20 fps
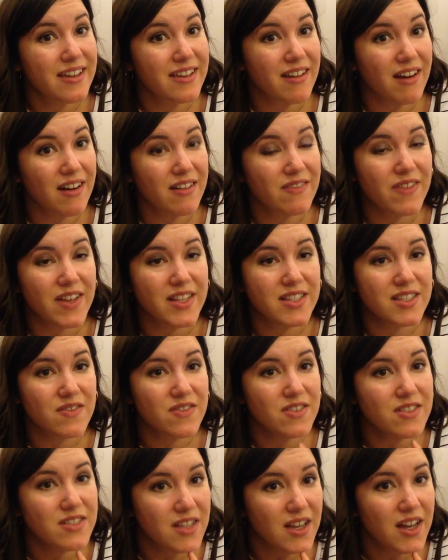yarn
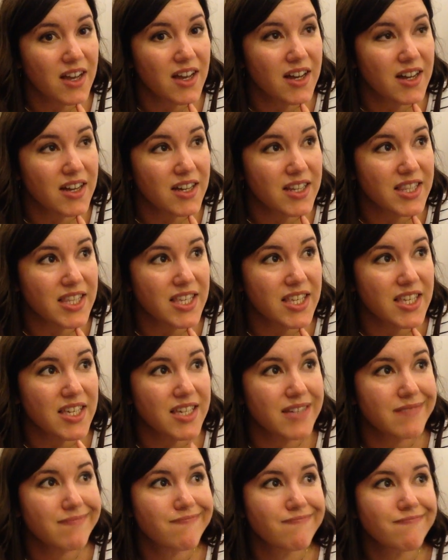festivals on
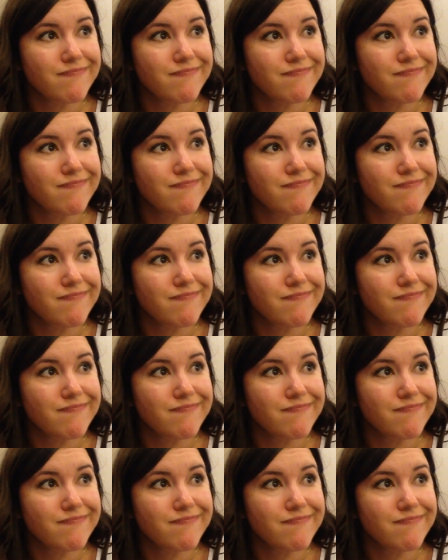the